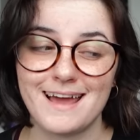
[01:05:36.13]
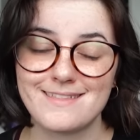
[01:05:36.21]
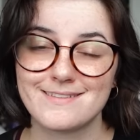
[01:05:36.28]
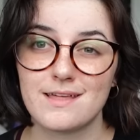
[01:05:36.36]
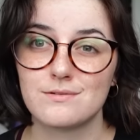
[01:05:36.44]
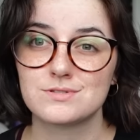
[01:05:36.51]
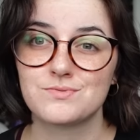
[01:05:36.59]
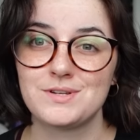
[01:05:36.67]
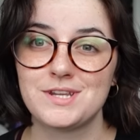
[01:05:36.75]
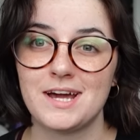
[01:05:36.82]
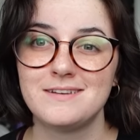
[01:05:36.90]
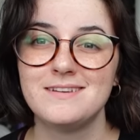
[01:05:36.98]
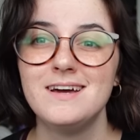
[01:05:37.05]
I thought that was well
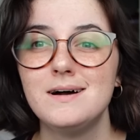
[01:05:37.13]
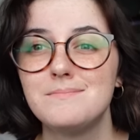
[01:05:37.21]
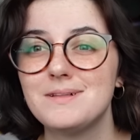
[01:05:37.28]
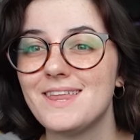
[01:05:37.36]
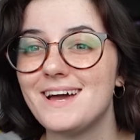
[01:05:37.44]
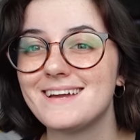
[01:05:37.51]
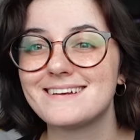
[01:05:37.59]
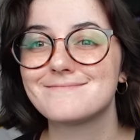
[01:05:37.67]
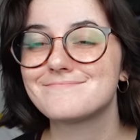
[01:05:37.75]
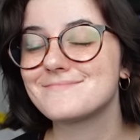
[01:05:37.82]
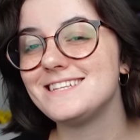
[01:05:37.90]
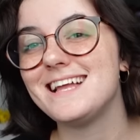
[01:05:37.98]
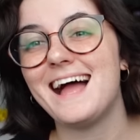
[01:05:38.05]
done, but like,
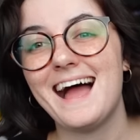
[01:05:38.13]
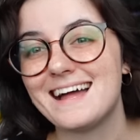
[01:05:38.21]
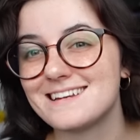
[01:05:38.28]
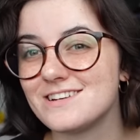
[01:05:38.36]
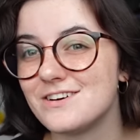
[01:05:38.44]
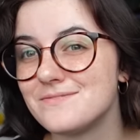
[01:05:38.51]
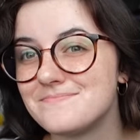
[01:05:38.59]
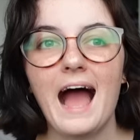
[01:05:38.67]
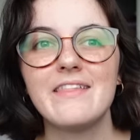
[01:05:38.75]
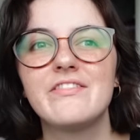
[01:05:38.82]
I don't know.